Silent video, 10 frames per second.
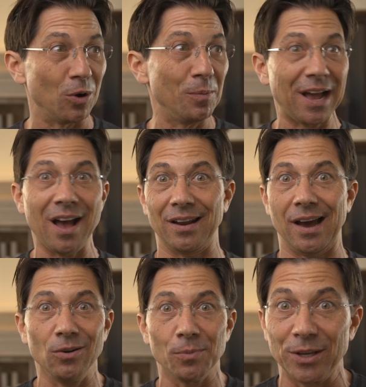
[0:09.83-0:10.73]
Oh my God,
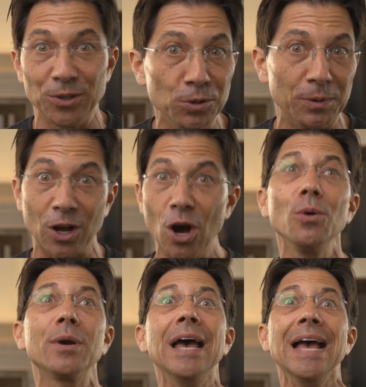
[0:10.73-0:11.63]
I don't know about you, but
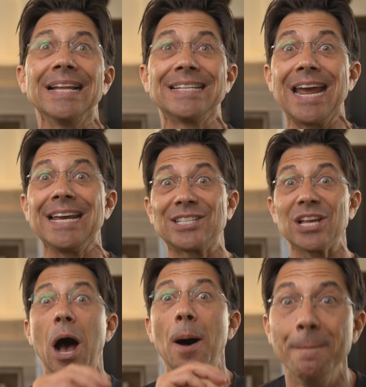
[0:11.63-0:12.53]
Coke tastes
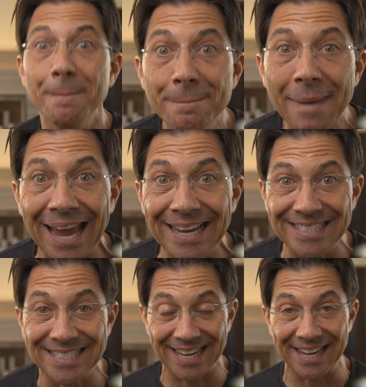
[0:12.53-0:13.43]

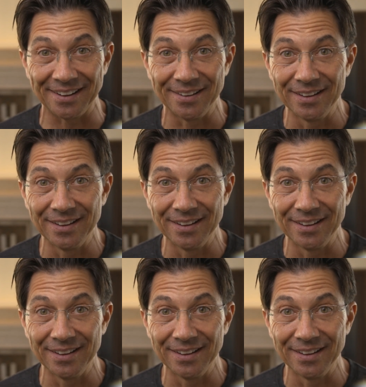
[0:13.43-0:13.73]
amazing.